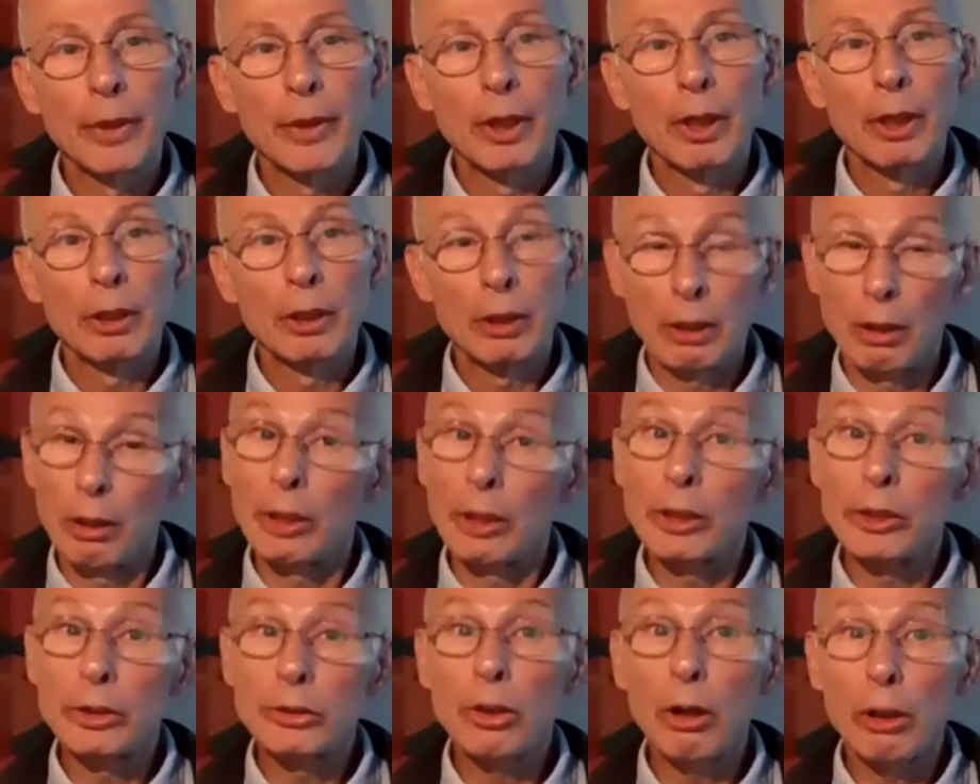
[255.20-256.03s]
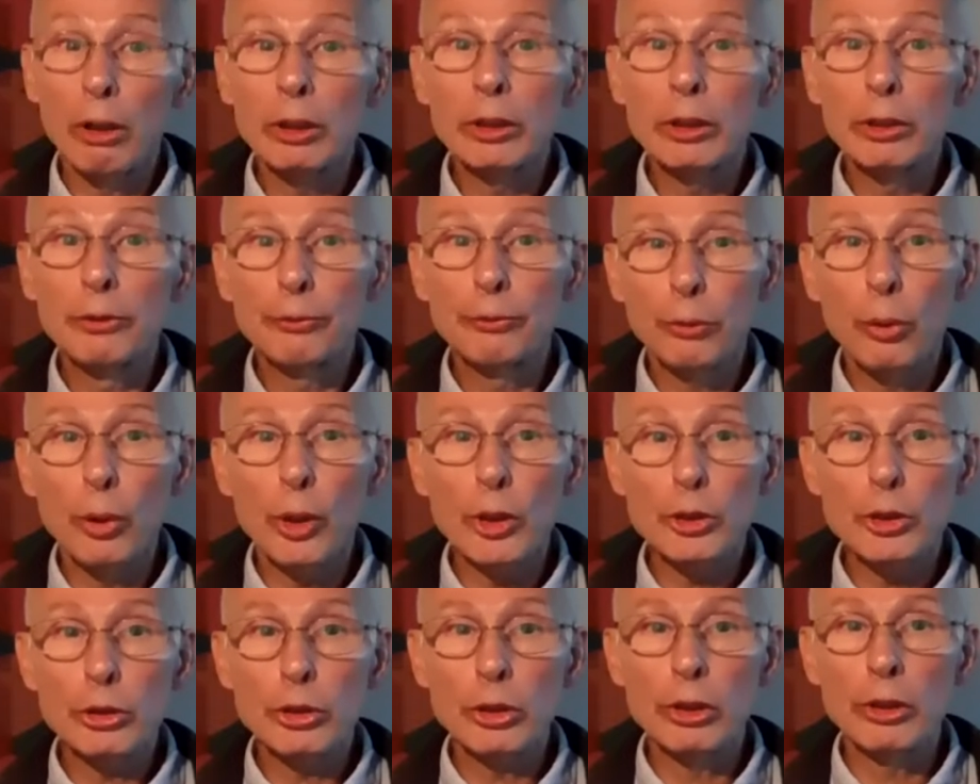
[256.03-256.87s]
Now, it's our good
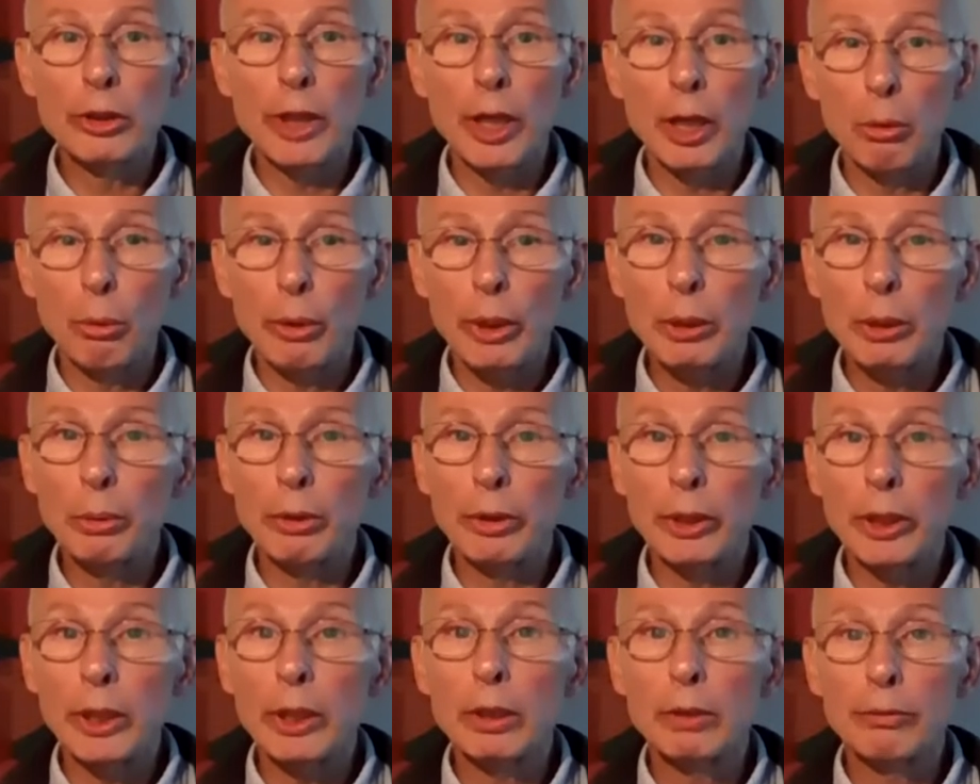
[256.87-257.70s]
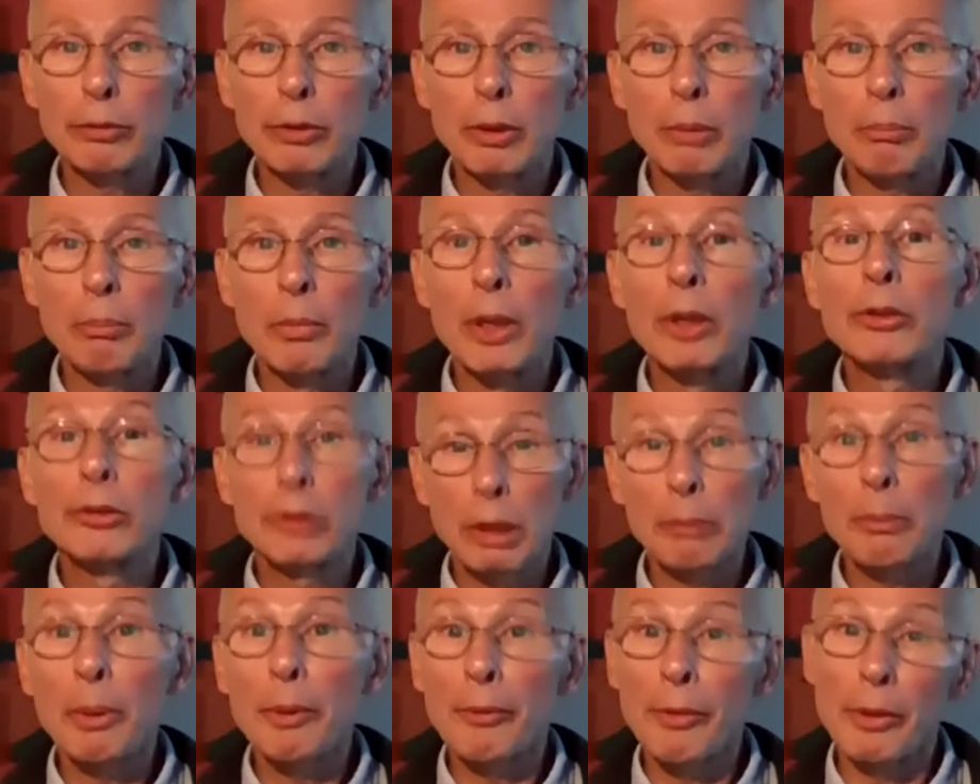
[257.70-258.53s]
fortune that we will hear from
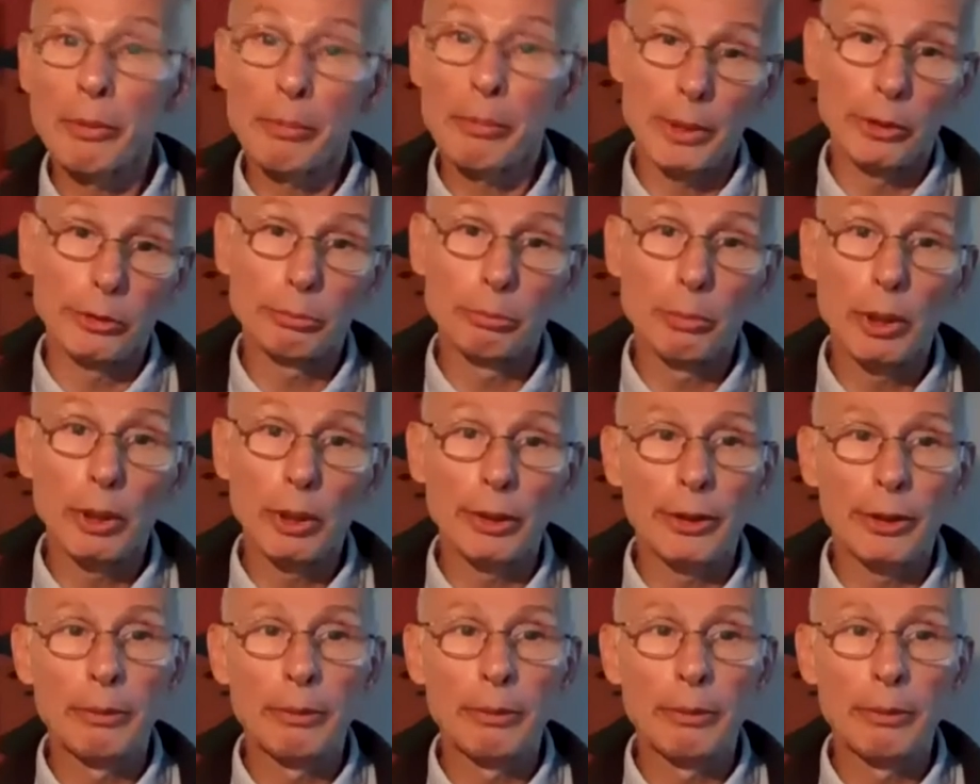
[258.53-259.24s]
some of them this month.